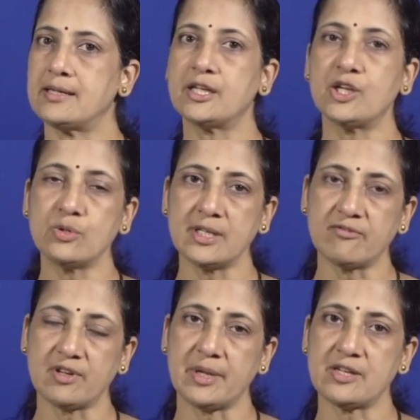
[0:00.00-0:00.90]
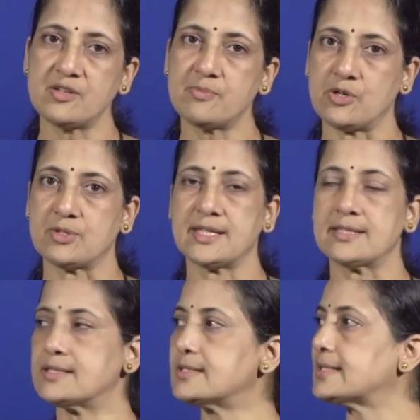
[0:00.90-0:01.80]
in acute inflammatory
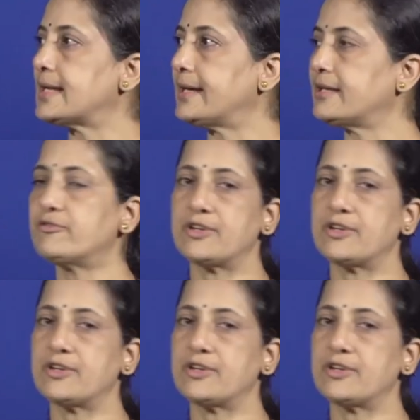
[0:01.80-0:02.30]
processes like,